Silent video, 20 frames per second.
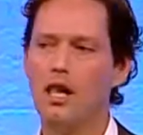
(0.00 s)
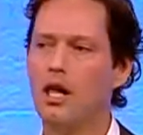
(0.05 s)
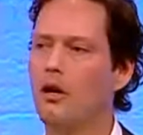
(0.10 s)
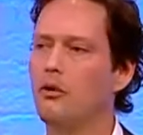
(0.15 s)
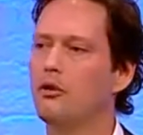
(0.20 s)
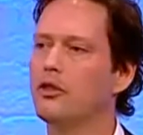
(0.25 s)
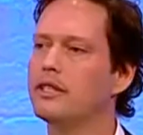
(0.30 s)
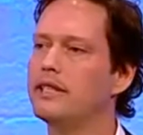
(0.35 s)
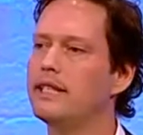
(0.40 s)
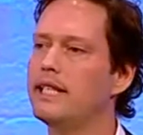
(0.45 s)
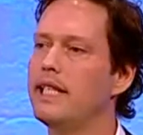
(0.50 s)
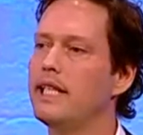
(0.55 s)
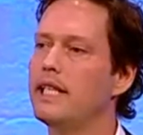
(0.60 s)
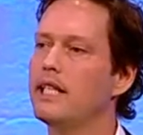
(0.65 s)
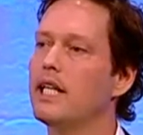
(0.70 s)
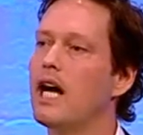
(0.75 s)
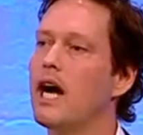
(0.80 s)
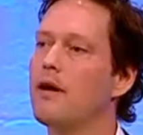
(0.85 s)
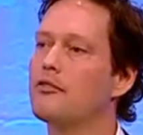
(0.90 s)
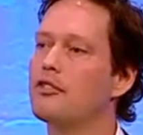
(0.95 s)
We're seeing
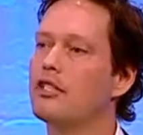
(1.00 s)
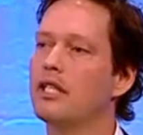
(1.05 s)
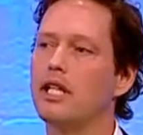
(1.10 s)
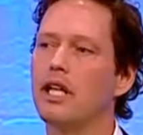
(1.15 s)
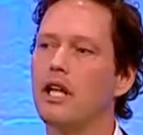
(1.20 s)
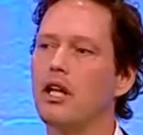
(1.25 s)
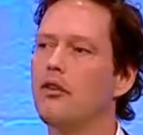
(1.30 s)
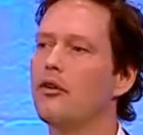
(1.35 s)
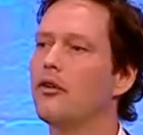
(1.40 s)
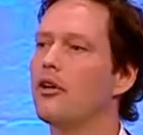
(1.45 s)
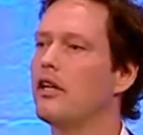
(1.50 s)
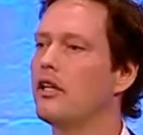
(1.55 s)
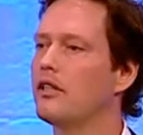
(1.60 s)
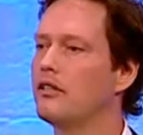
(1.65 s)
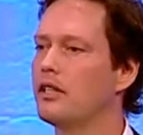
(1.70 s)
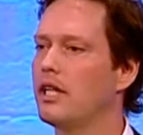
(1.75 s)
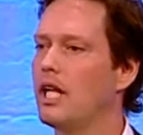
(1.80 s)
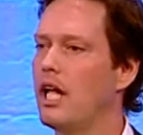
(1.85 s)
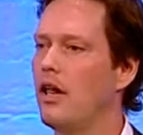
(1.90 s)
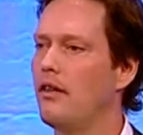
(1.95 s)
adoption in other
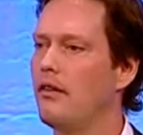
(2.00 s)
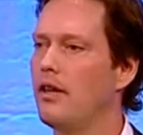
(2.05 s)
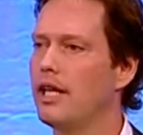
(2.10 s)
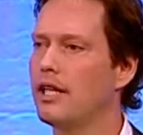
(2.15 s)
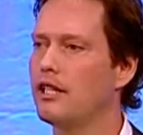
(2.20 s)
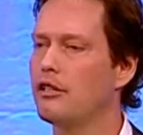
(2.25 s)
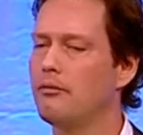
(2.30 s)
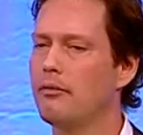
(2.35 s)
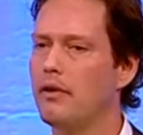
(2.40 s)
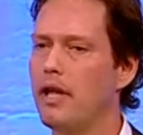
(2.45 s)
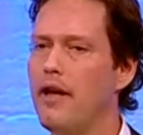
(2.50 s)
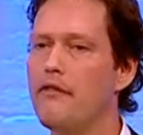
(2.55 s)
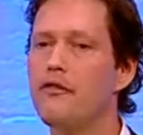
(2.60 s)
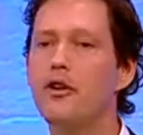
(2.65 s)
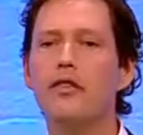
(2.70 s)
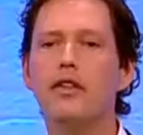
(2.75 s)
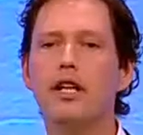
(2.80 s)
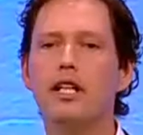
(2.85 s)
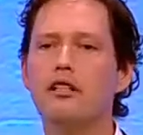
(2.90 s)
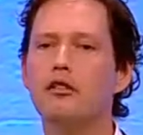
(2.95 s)
areas.
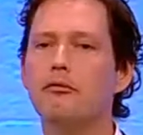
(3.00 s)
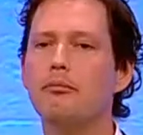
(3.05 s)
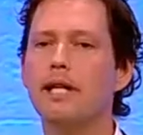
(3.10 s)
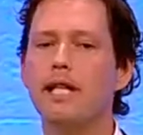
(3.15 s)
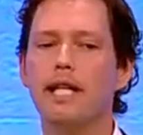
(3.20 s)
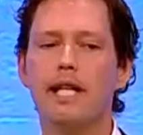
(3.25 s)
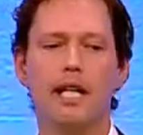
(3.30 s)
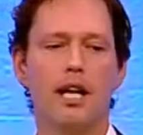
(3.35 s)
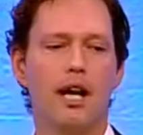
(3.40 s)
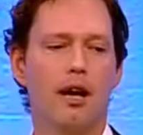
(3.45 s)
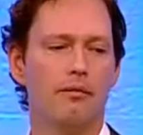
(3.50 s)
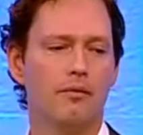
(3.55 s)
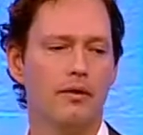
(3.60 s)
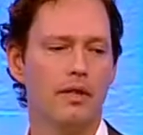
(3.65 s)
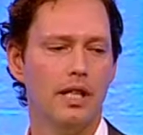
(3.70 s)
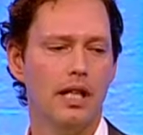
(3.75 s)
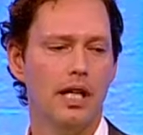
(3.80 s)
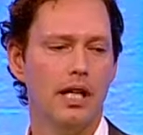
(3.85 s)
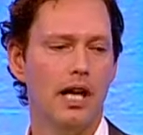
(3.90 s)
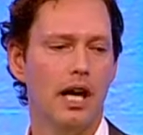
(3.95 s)
Everything's speeding up.
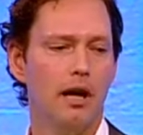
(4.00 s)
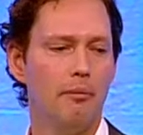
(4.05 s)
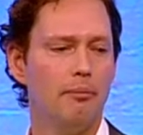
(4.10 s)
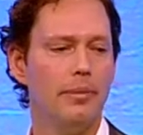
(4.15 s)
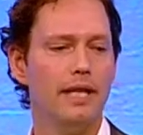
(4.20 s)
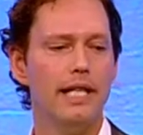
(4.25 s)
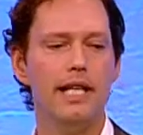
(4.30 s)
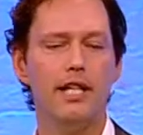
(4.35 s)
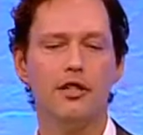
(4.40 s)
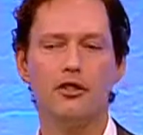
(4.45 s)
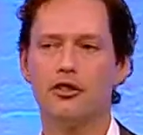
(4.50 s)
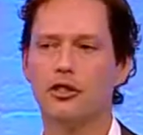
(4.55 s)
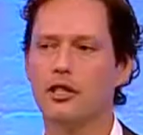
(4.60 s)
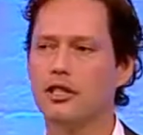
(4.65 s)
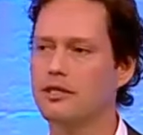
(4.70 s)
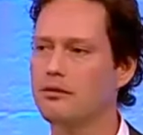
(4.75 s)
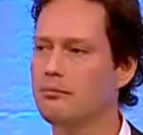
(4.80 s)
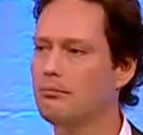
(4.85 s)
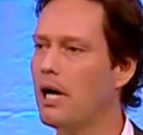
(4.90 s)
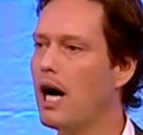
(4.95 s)

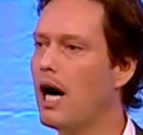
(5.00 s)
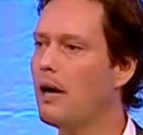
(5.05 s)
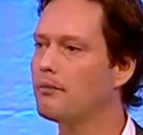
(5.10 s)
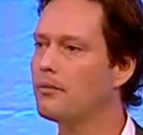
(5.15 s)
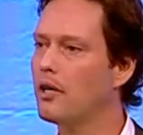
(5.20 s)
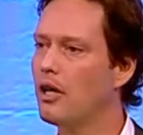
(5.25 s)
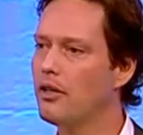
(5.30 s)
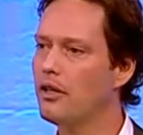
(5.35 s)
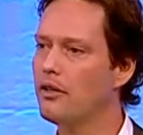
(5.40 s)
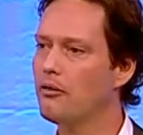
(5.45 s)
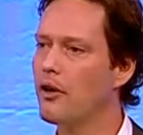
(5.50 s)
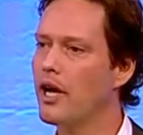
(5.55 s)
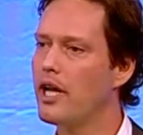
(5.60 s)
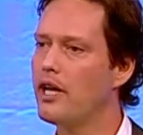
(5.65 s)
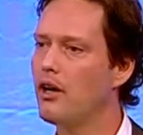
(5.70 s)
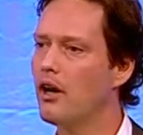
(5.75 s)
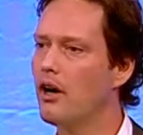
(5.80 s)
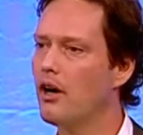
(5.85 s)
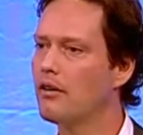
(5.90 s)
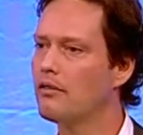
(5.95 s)
Pinterest popped on the
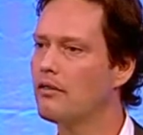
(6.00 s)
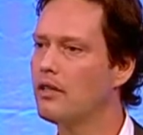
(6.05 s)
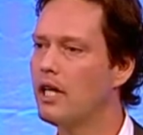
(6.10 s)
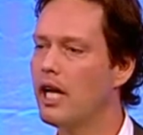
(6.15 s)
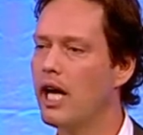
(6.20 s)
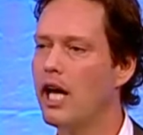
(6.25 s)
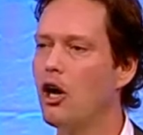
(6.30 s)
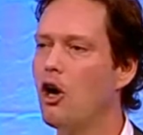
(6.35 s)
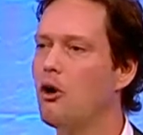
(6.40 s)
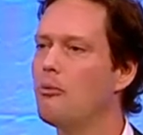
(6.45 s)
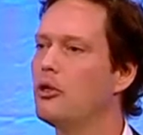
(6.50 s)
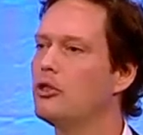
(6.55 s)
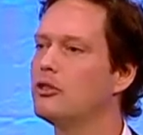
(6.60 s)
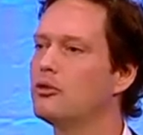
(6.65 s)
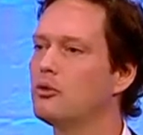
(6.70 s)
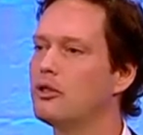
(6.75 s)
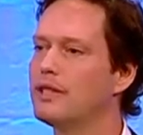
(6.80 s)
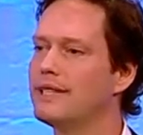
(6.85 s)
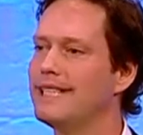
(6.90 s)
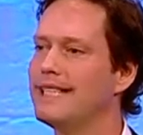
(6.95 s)
radar and
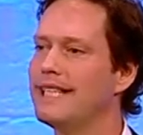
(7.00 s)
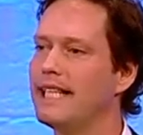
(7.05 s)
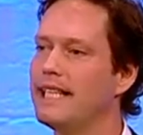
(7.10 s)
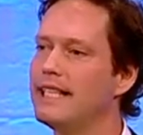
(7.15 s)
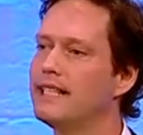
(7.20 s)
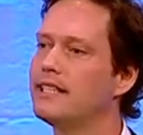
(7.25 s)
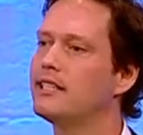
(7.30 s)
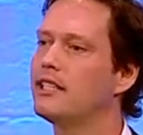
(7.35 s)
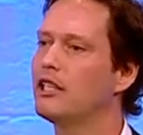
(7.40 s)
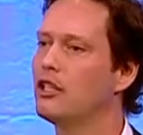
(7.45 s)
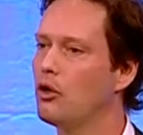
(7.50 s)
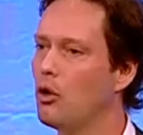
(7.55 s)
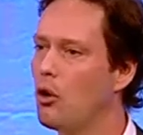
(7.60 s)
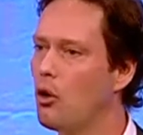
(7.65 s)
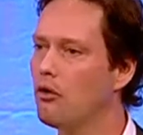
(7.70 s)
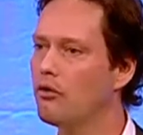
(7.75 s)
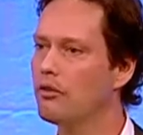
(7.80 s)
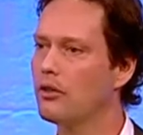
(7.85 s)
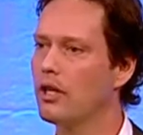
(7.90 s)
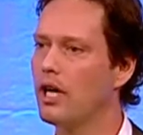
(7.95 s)
almost was an instant
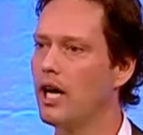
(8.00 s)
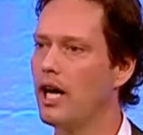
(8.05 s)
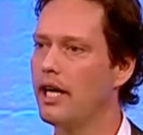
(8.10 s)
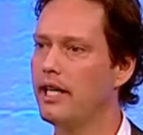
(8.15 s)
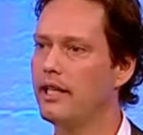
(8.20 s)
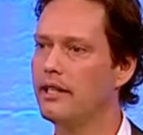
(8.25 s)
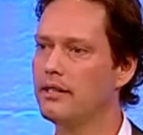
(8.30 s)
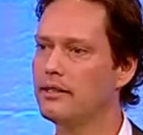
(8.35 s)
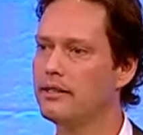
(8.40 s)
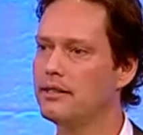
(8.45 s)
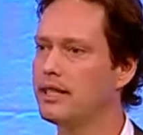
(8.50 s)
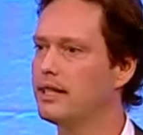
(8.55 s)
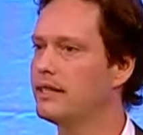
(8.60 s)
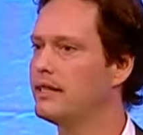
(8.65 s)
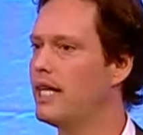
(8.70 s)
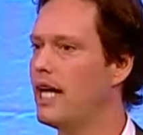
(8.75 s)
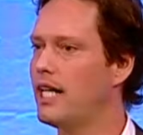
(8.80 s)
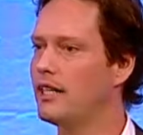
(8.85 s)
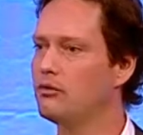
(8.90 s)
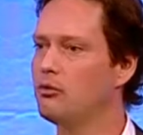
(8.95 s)
overnight
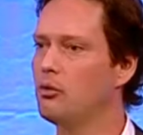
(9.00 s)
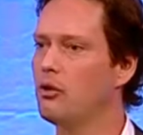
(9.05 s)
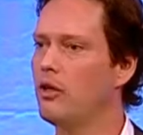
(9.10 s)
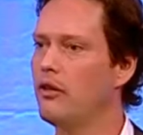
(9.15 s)
success.